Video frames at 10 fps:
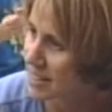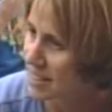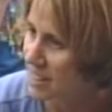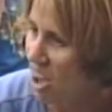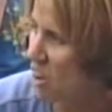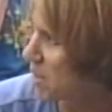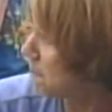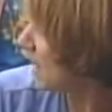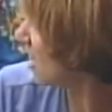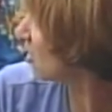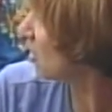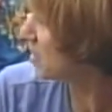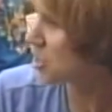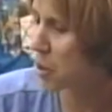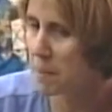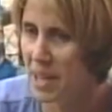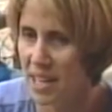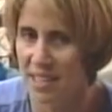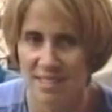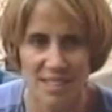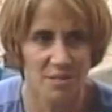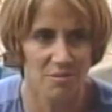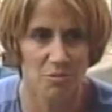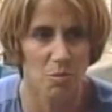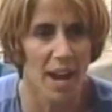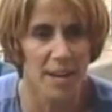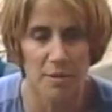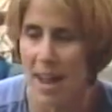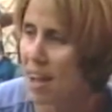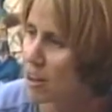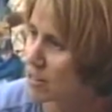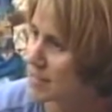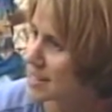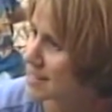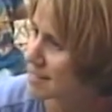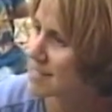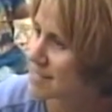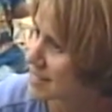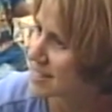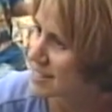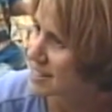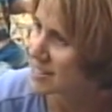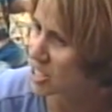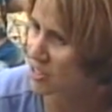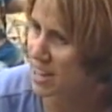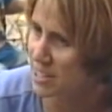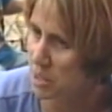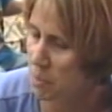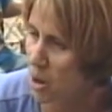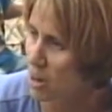Oh, they play on all the equipment and just ride around and it's a great little park.